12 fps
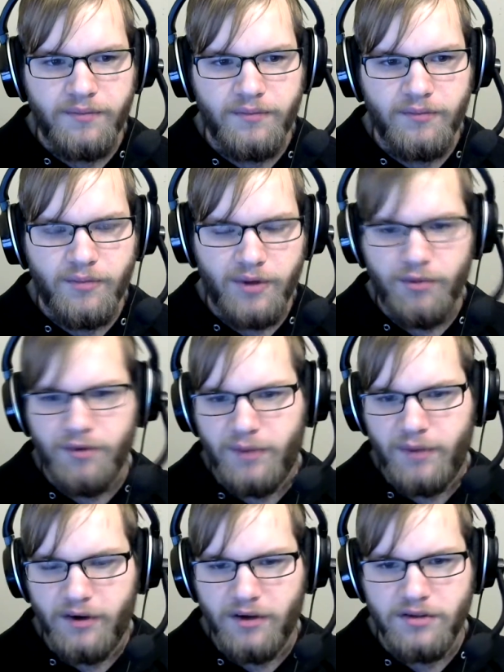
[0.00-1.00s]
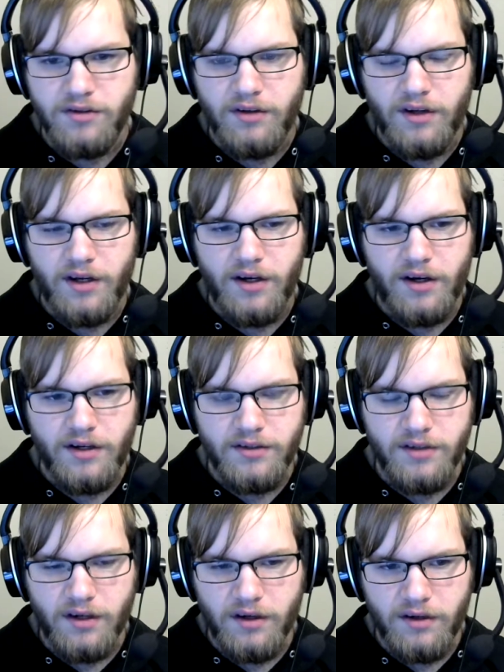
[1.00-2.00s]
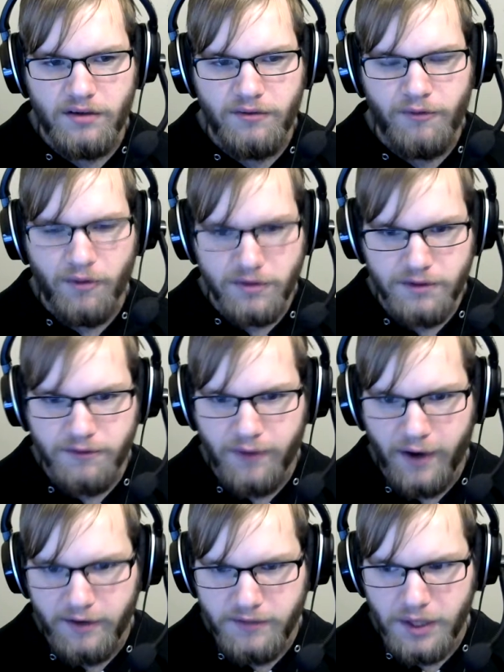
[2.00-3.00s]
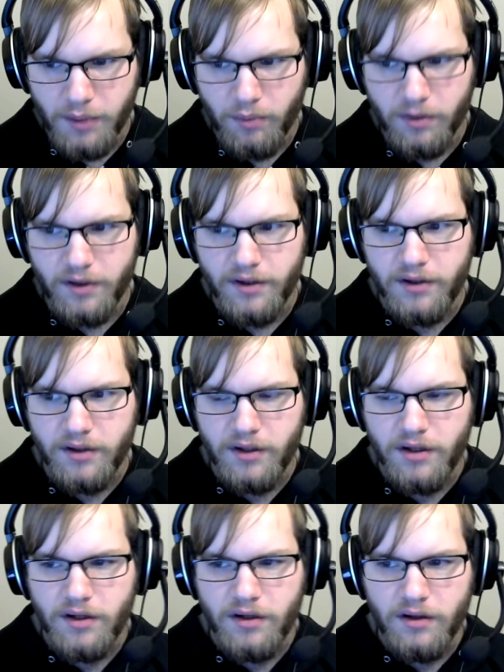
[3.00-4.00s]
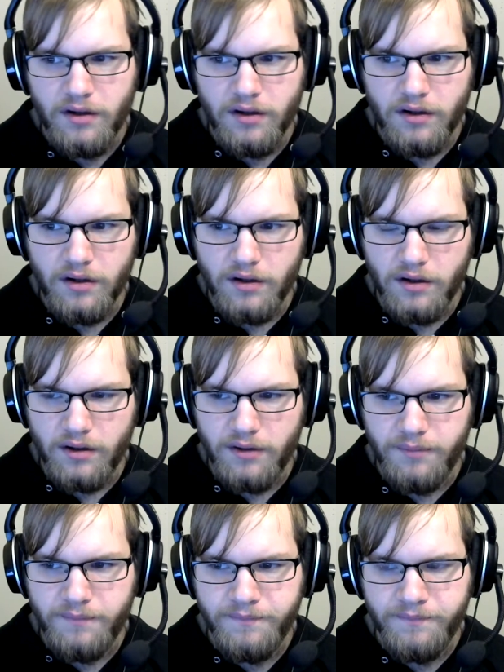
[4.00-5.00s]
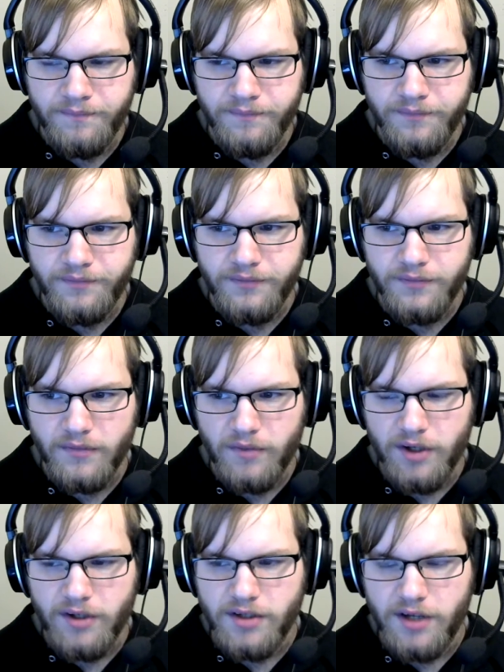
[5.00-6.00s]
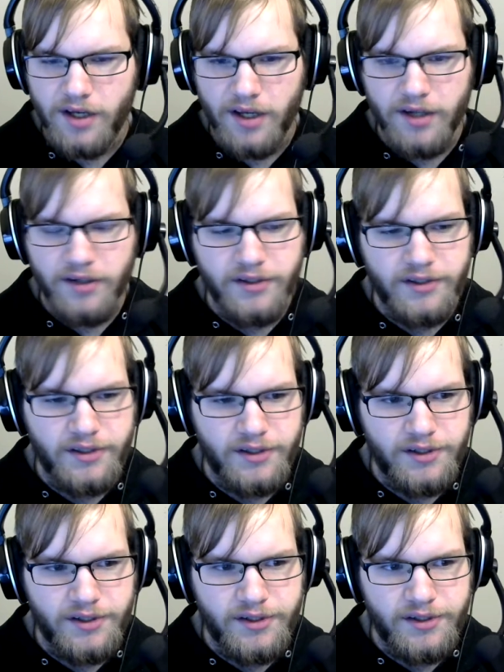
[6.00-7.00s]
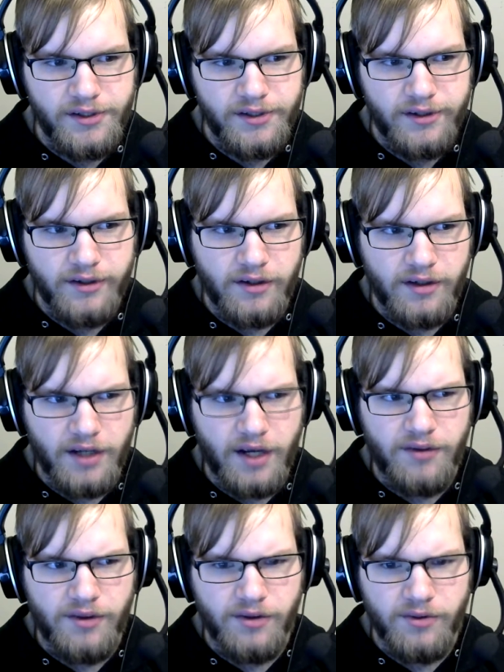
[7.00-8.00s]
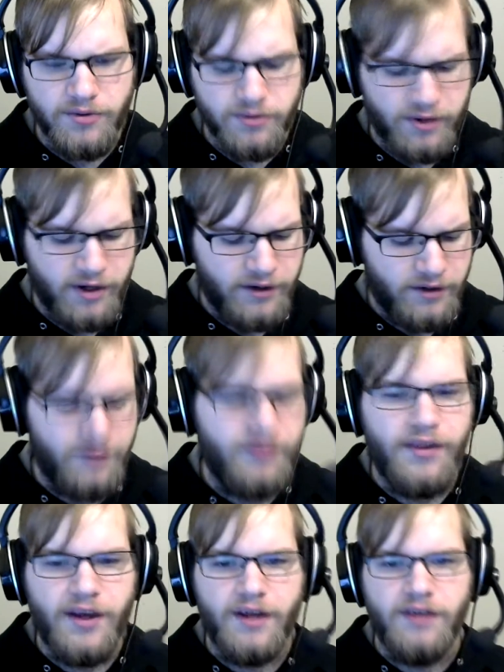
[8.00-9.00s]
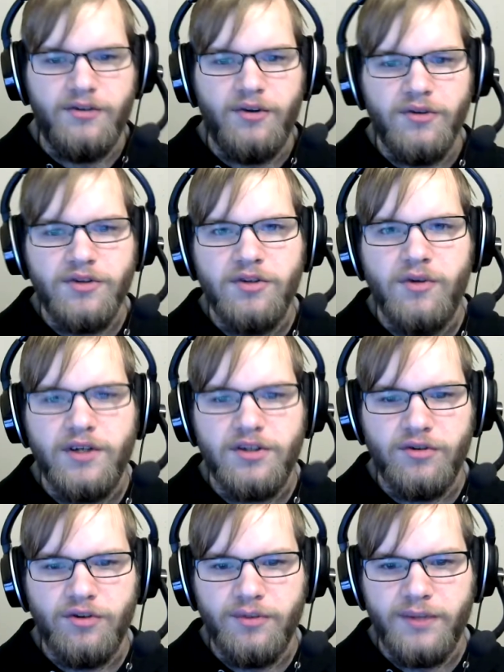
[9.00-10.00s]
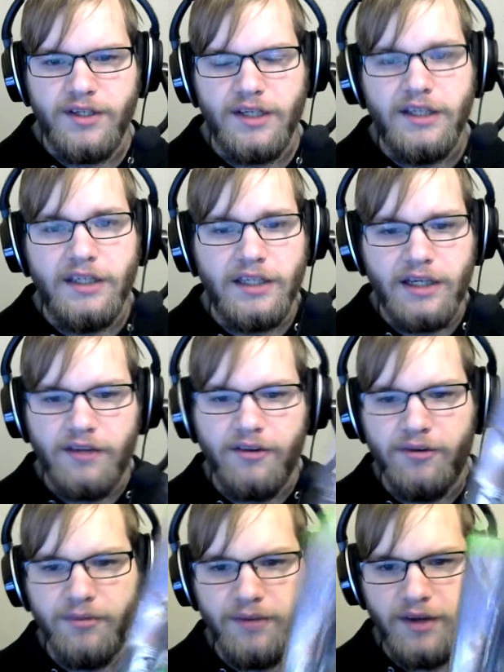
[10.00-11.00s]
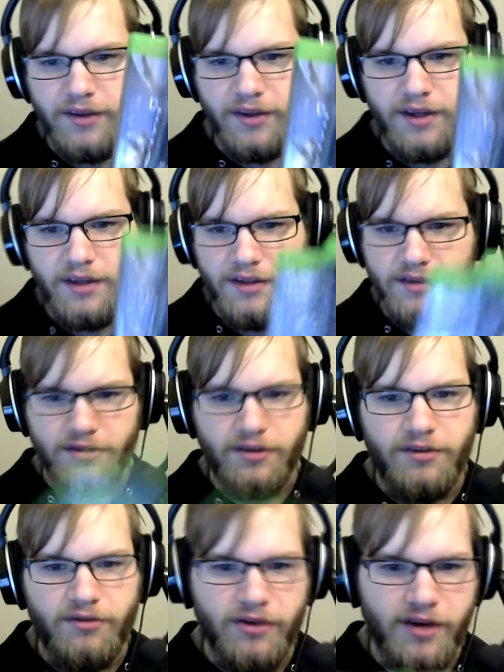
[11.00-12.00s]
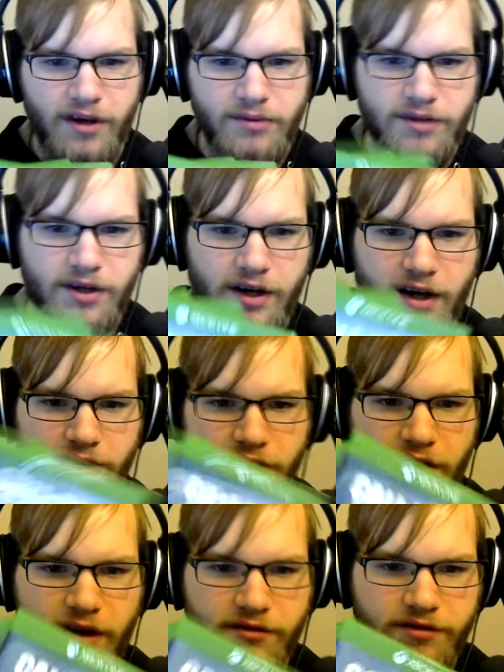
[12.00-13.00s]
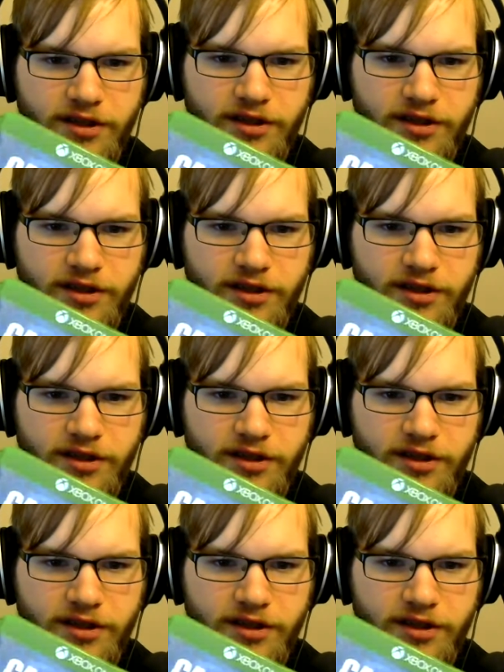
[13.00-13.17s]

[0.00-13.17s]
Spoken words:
With my console, I got Forza 5 day one. What else did I get? Yeah, I think those were it. And then those two I sold because I didn't like them. And then these are the 3 games that I have left.